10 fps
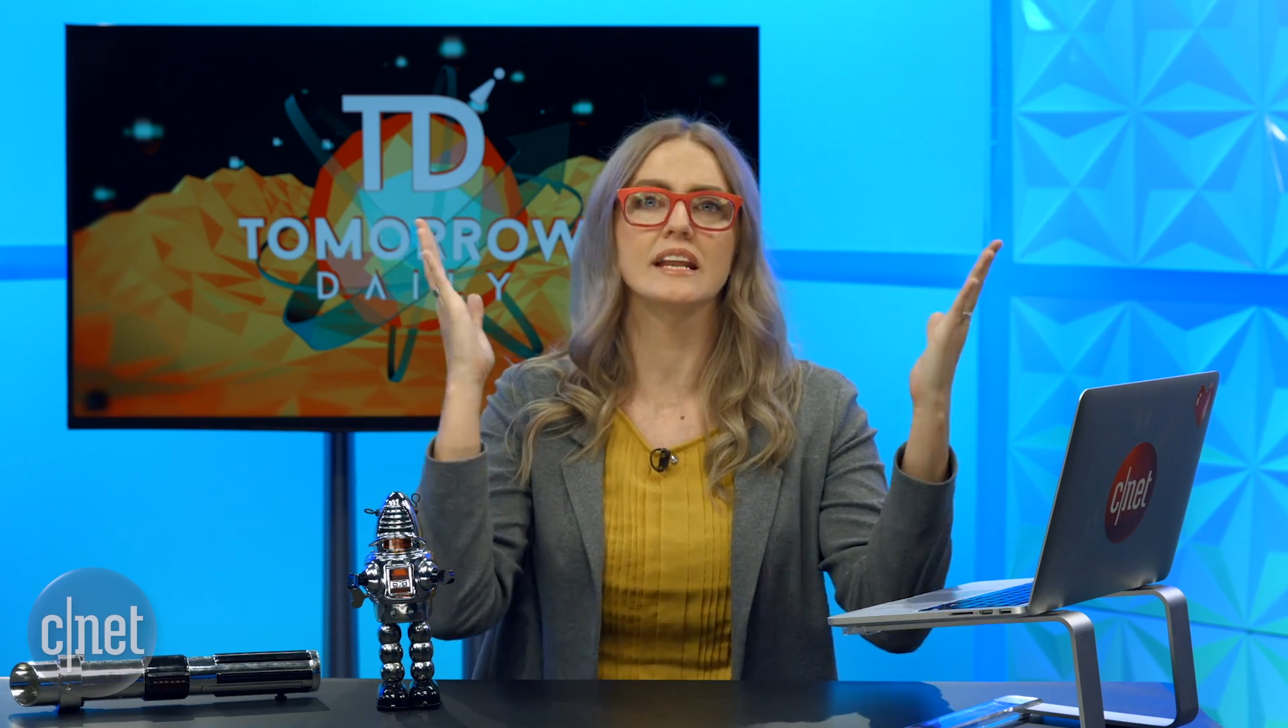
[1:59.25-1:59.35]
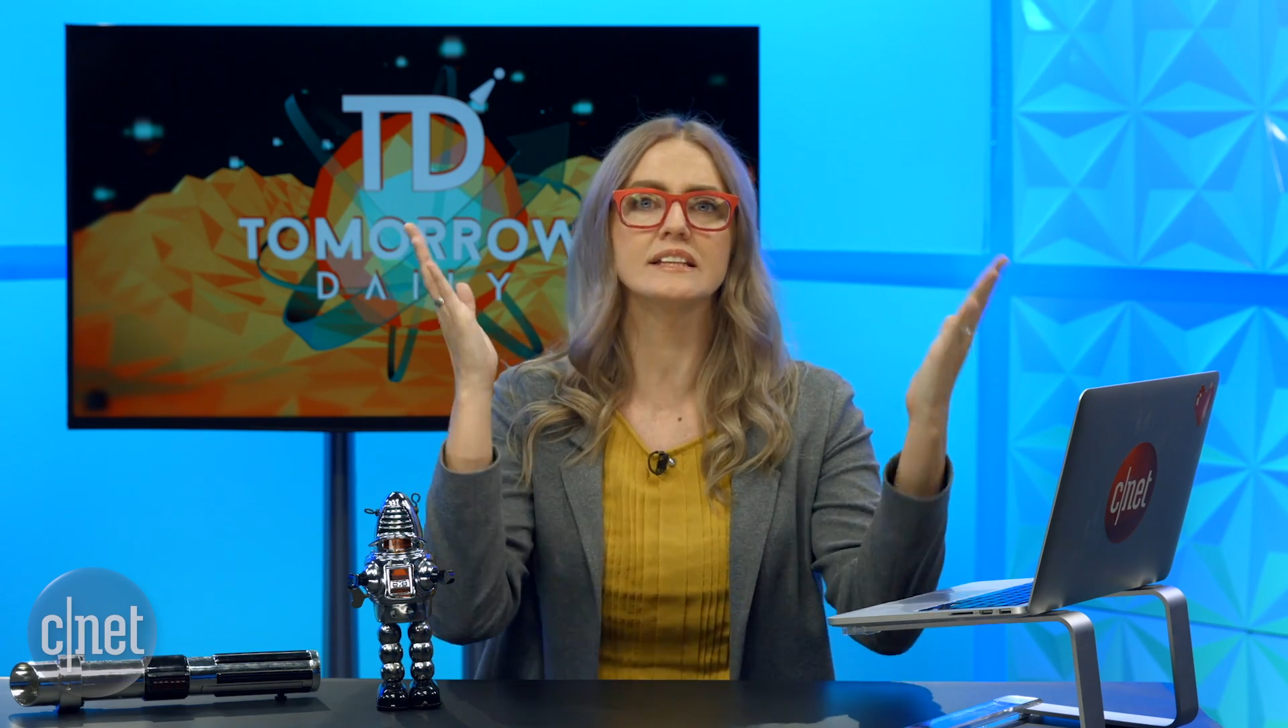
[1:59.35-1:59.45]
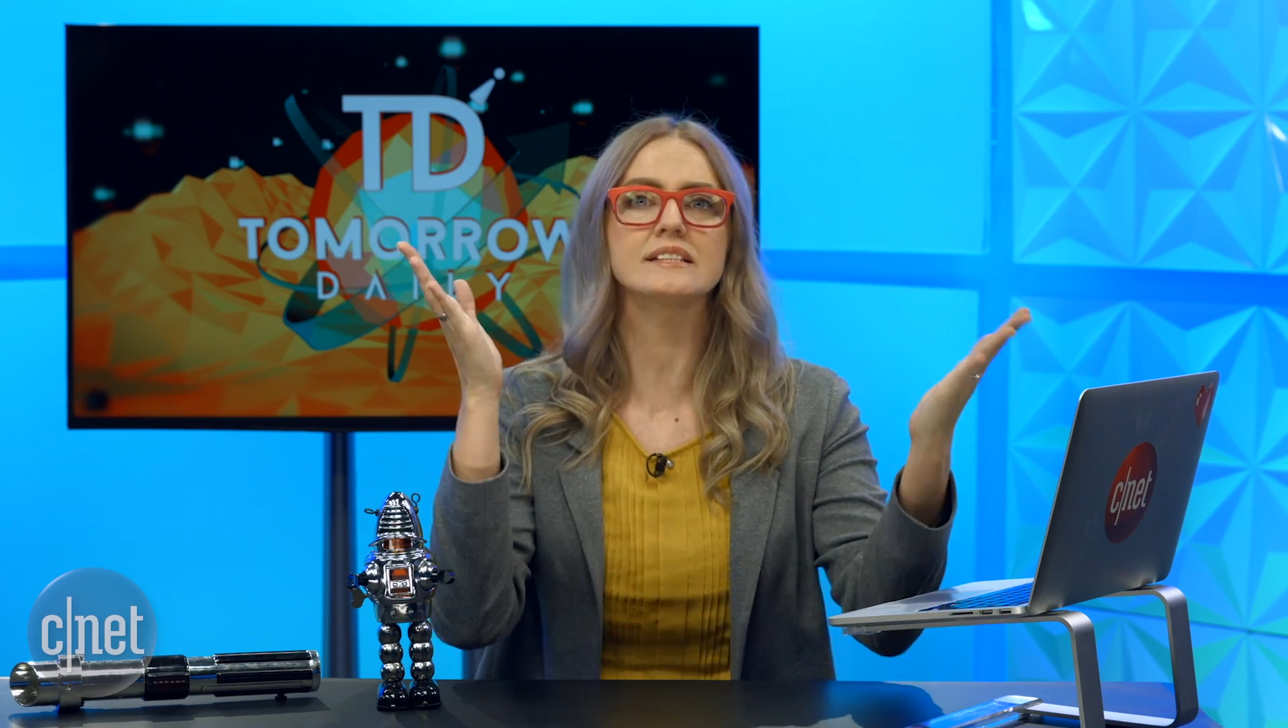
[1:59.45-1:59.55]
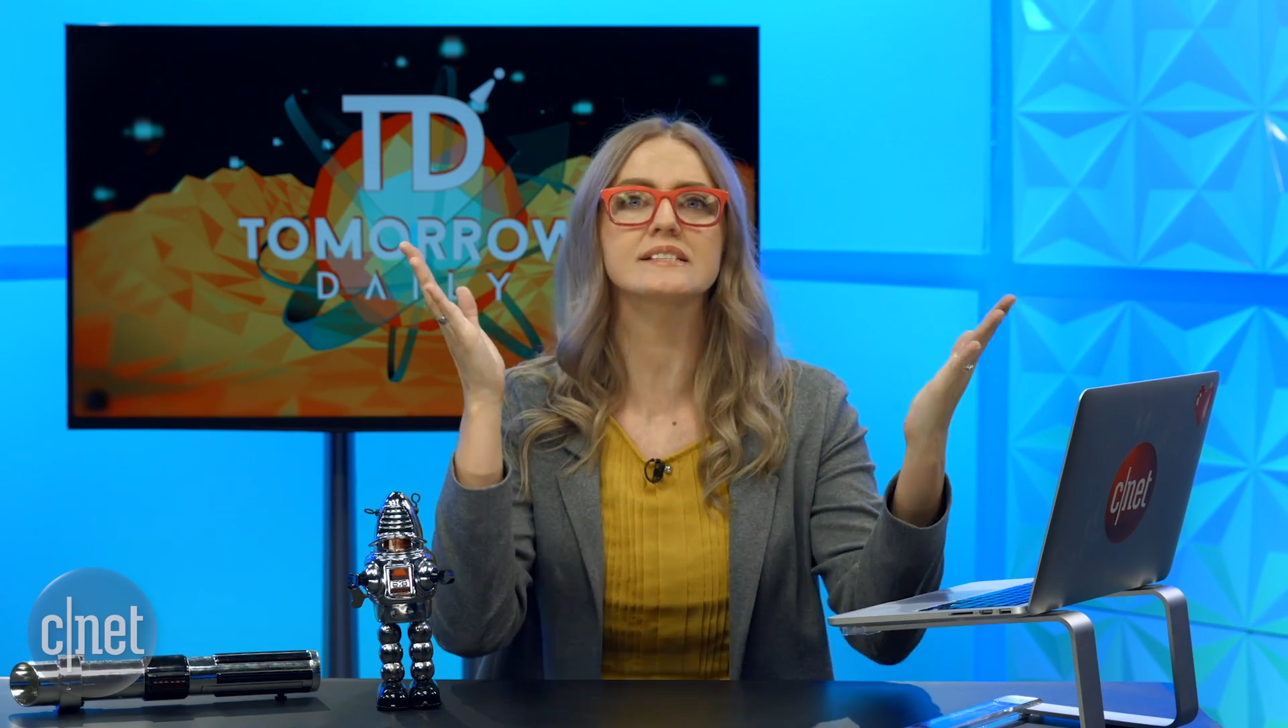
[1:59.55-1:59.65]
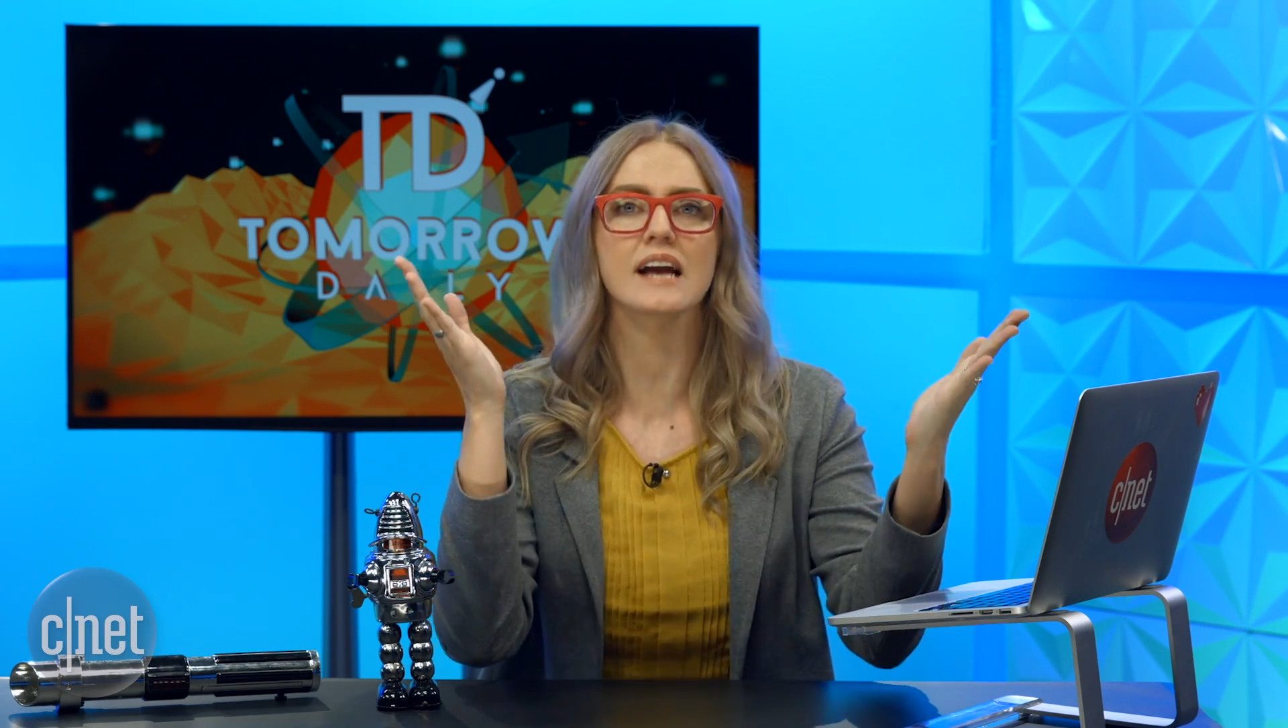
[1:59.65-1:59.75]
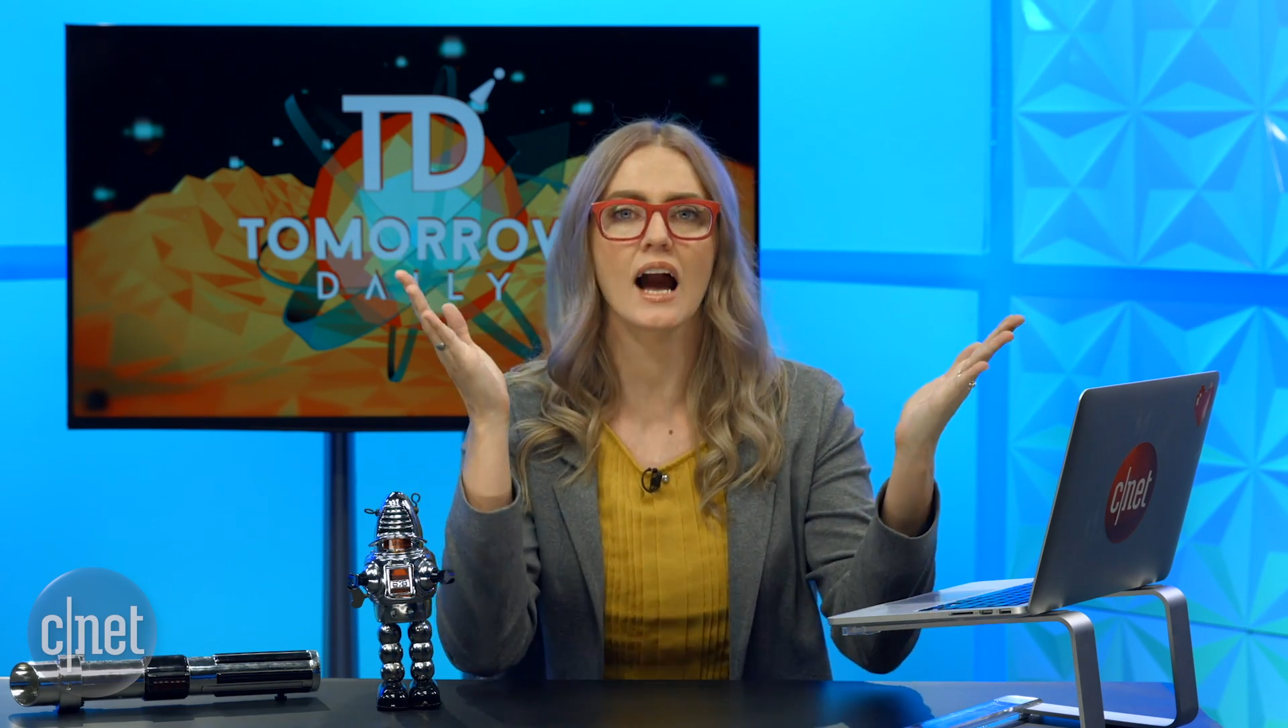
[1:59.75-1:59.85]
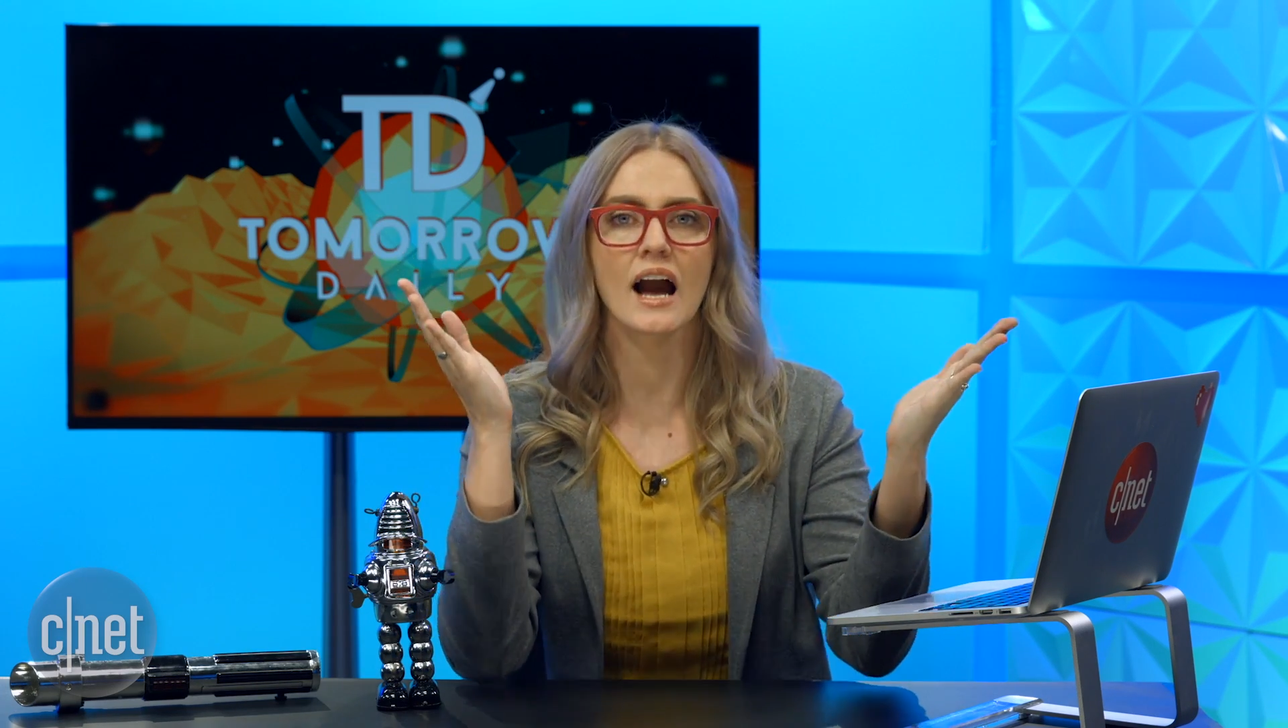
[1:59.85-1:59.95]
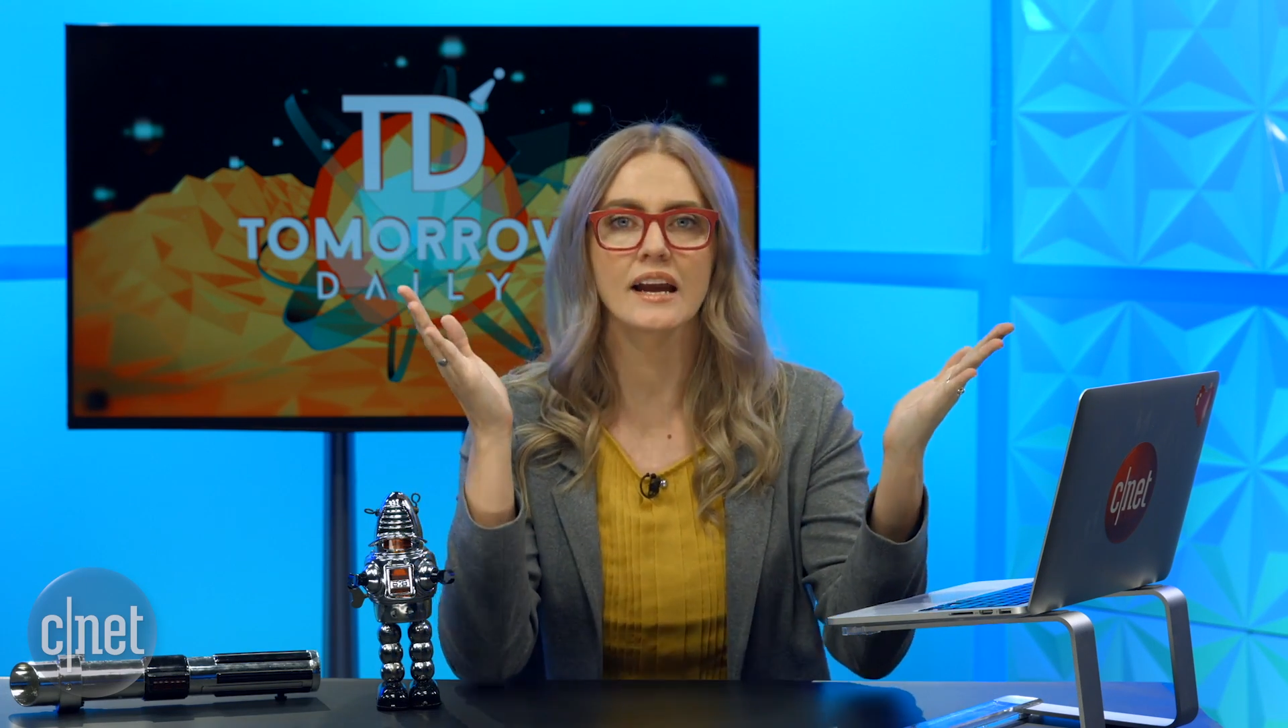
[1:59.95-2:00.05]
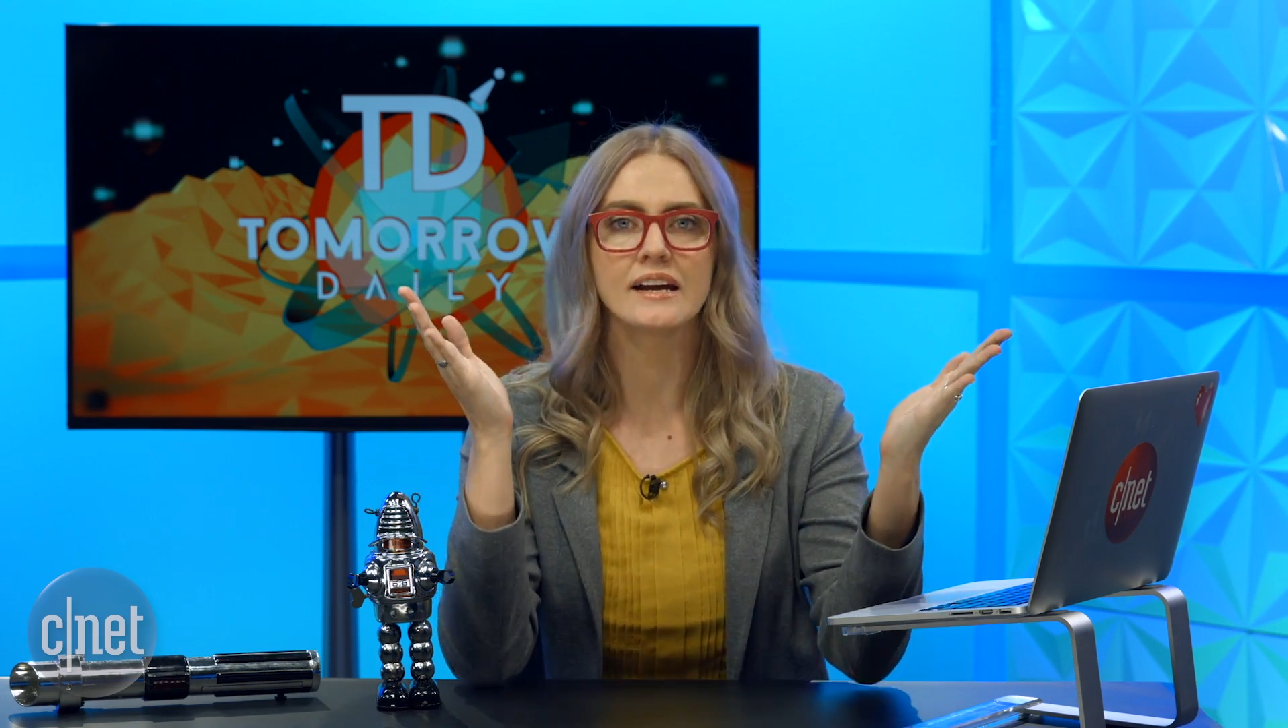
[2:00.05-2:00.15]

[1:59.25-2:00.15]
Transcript: in the sky.